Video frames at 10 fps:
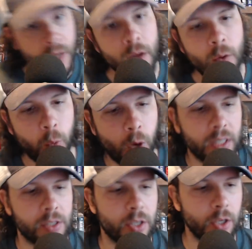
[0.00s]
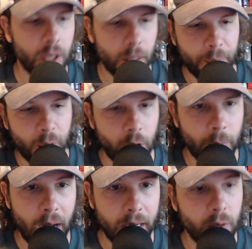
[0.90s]
What is up,
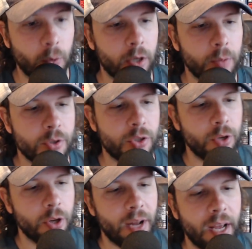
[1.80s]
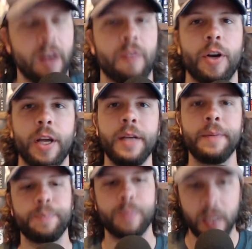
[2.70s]
everybody, and welcome to Studio De heffrey
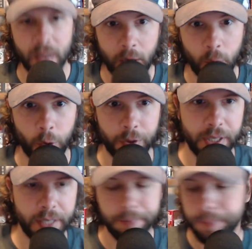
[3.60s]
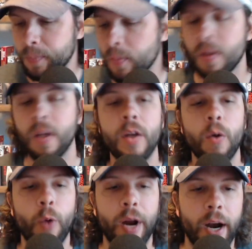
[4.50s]
Day Quarantine,
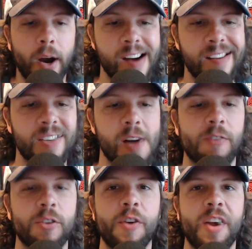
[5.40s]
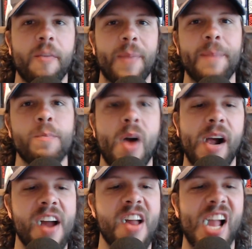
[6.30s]
where you'll have to forgive me
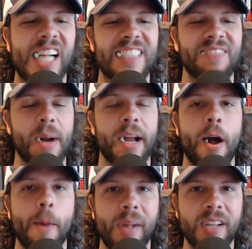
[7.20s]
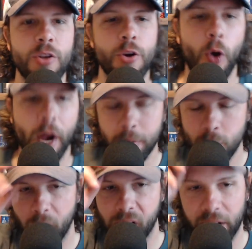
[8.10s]
if my gum gets annoying
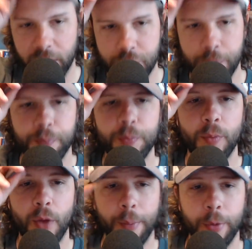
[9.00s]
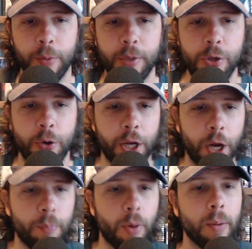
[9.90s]
because I'm going to be chewing
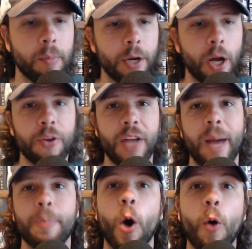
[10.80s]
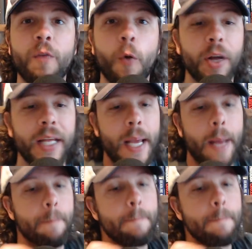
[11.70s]
gum probably all day. I'm going for it again.